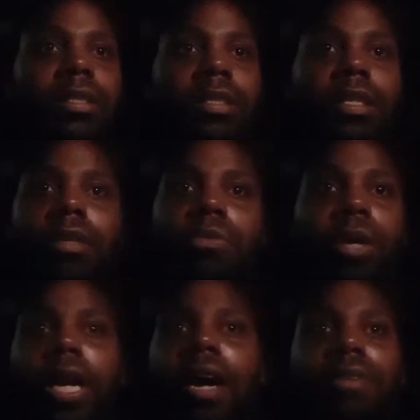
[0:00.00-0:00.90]
yeah,
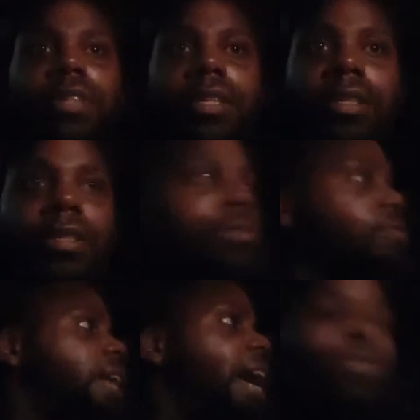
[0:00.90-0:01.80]
whatever.
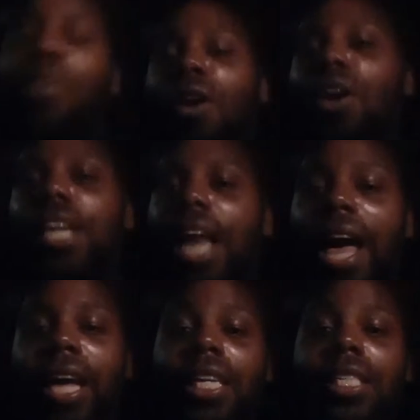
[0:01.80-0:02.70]
F all
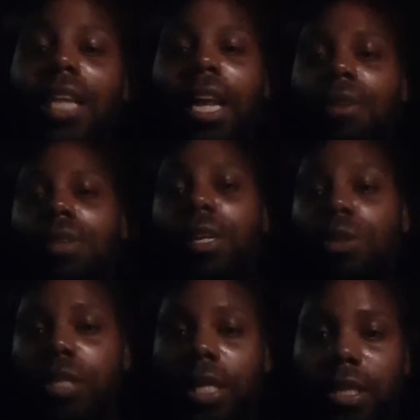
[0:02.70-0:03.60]
that. It's literally you
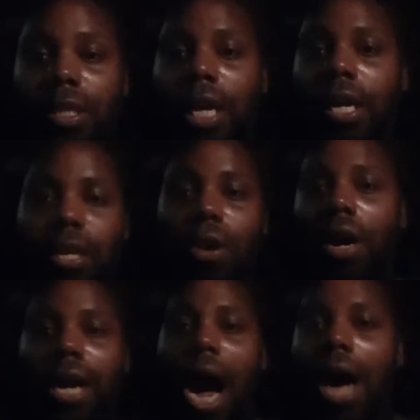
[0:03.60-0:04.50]
just send
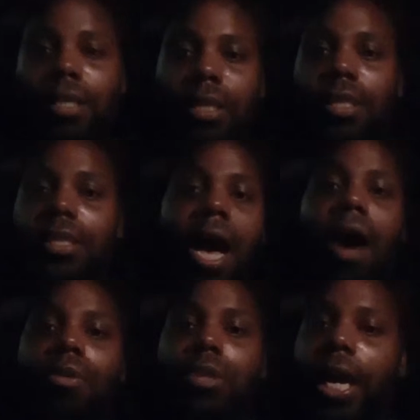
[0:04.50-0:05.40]
your conscience
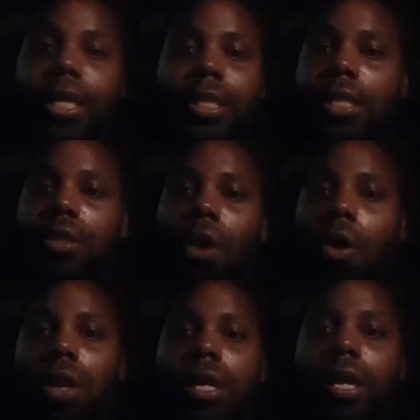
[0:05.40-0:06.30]
out. That's just
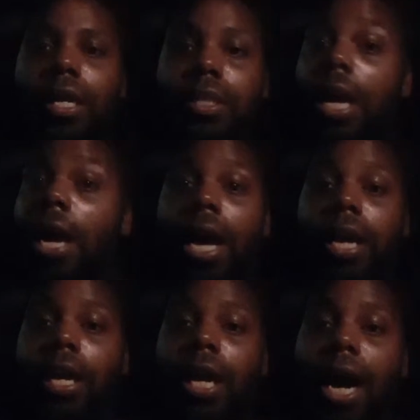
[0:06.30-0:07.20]
all it is.
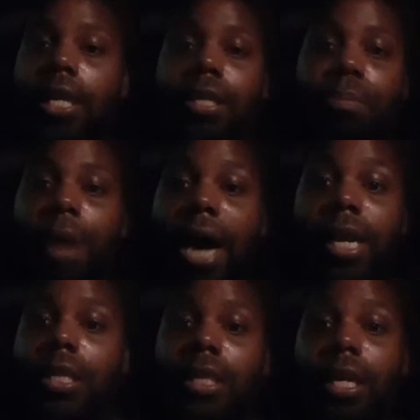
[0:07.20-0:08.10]
And your
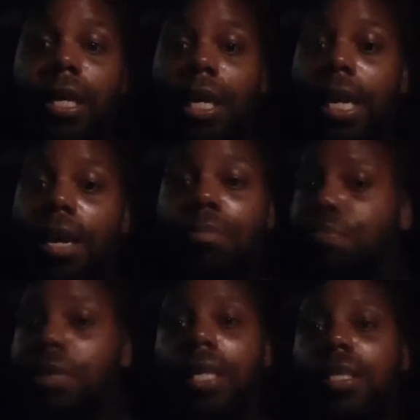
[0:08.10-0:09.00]
body is here limp.
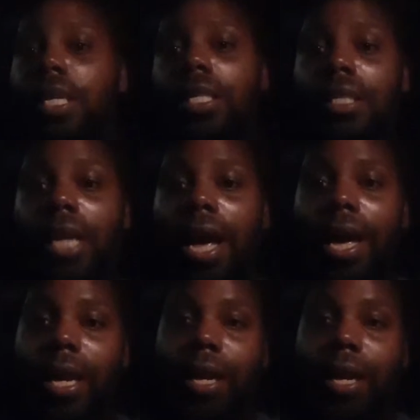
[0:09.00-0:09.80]
Is dead.